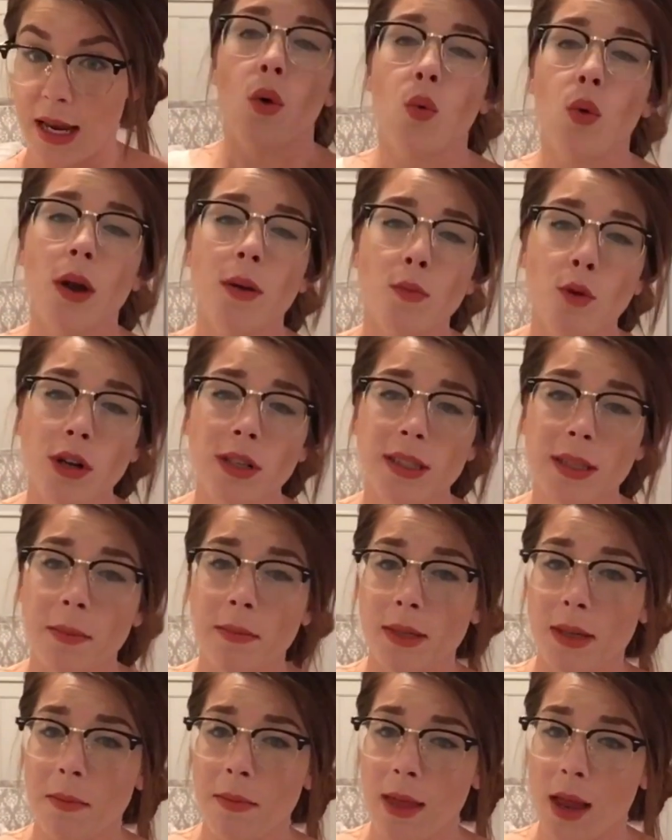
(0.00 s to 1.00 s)
One more
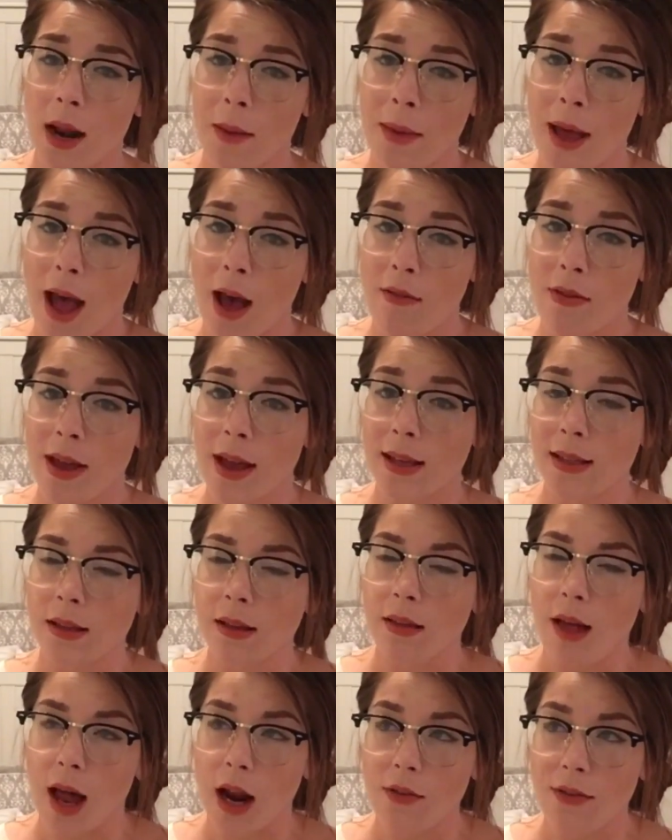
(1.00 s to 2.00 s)
symptom that I'm having is a
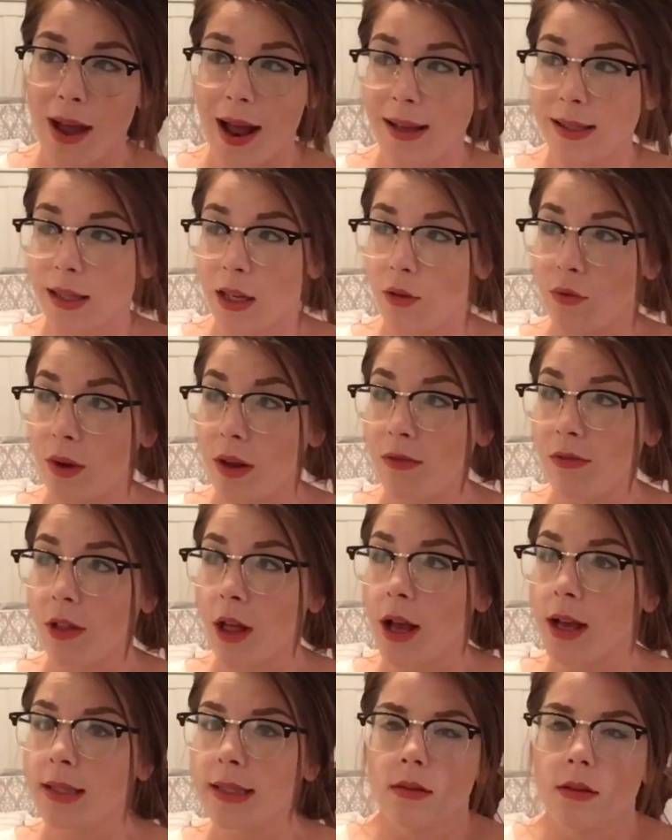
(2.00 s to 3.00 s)
lot of acid
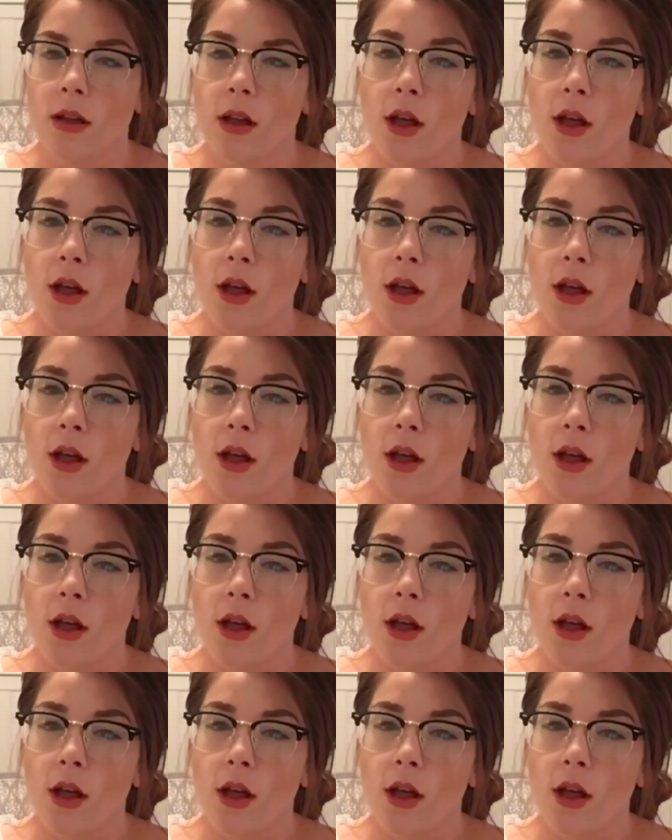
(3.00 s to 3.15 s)
reflux.